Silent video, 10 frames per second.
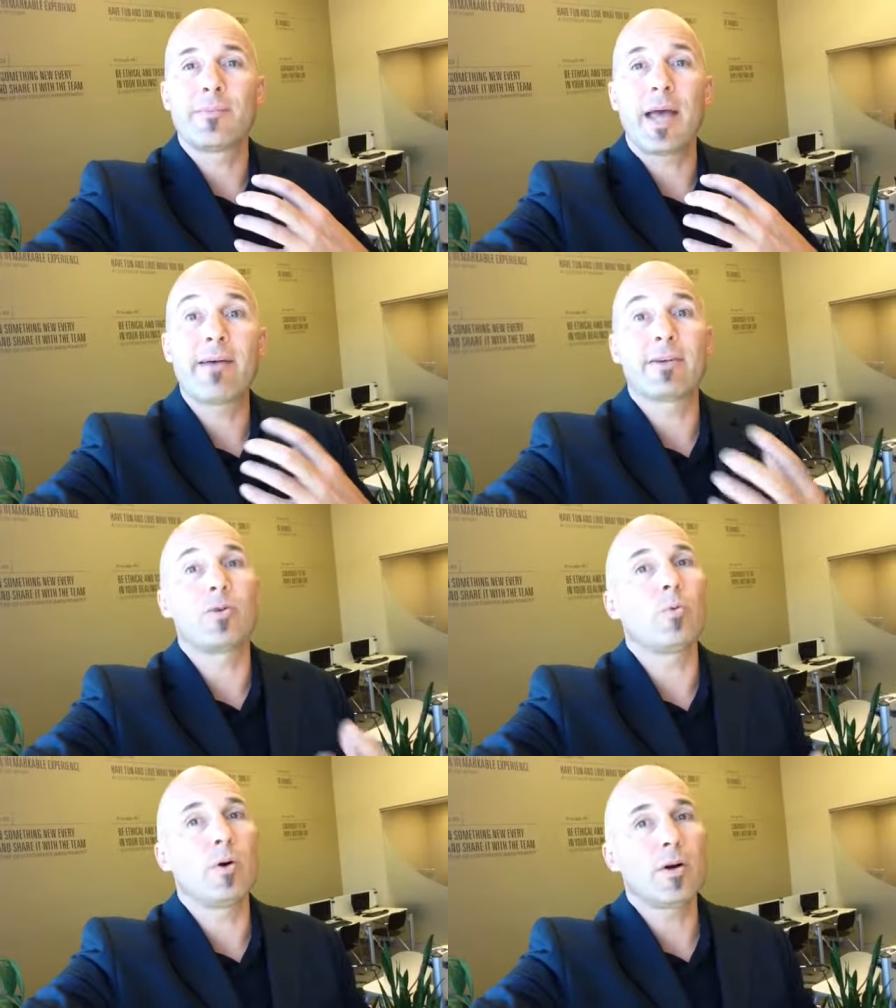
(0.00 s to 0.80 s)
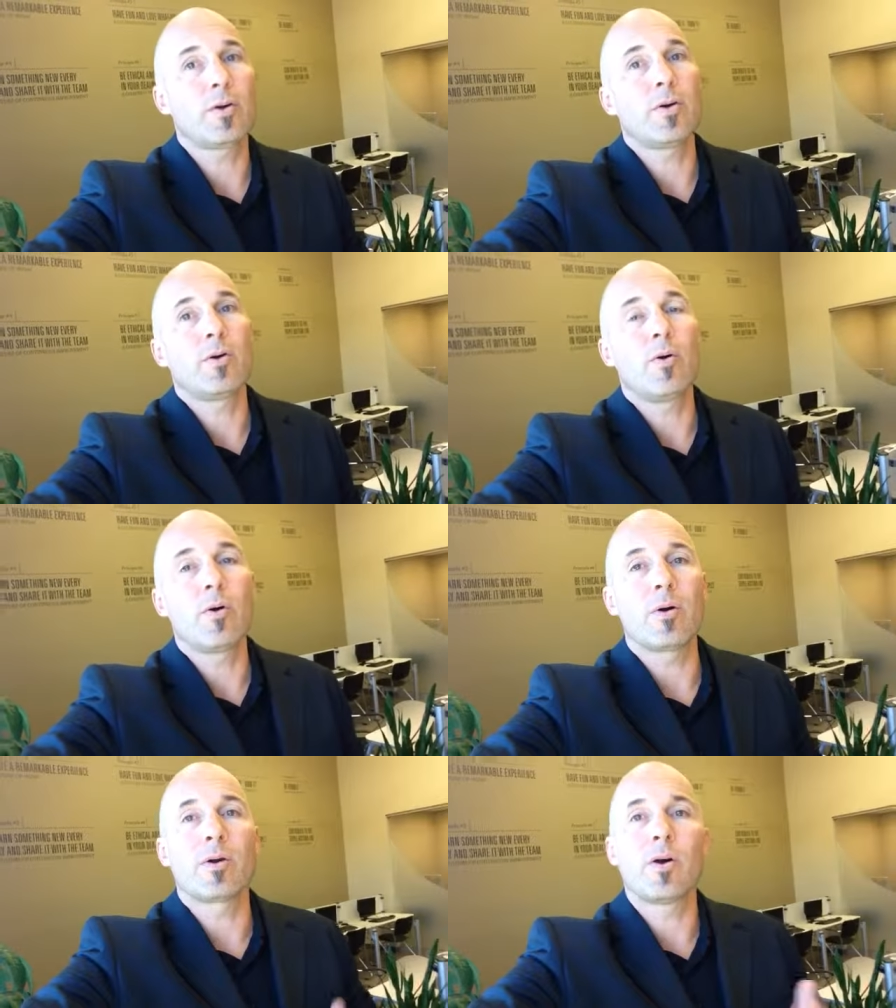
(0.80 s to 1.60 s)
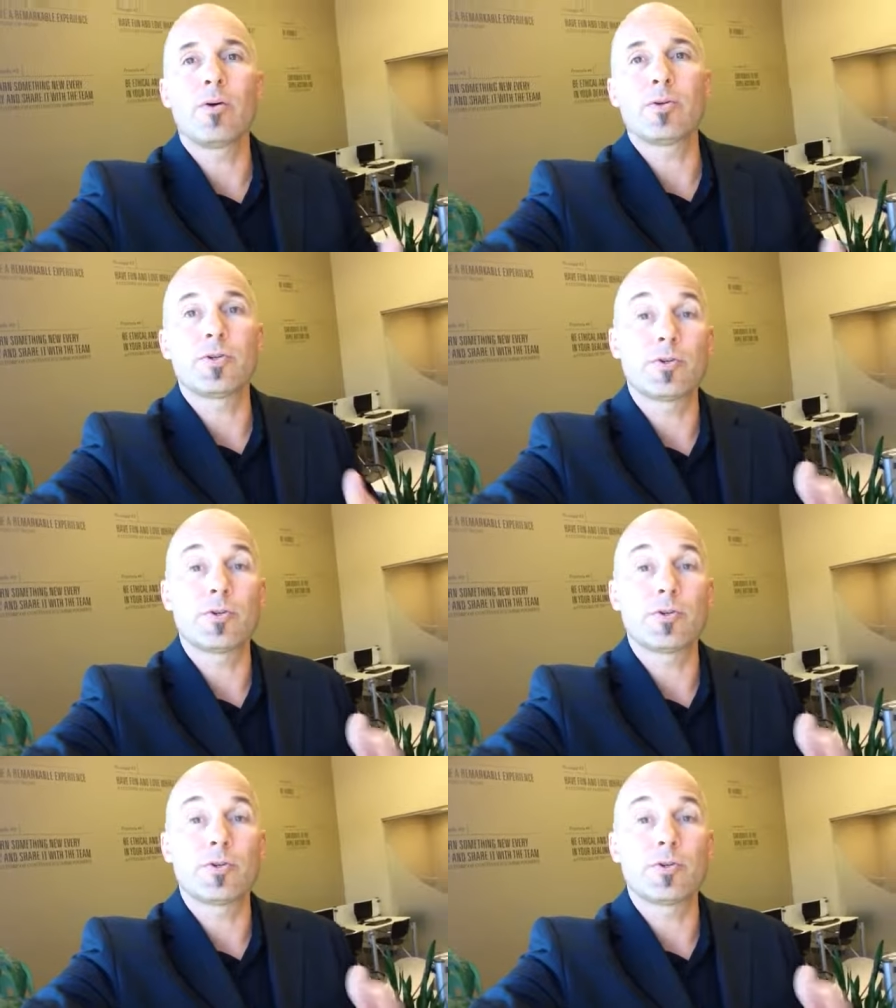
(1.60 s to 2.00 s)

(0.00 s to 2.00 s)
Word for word: having to work or coach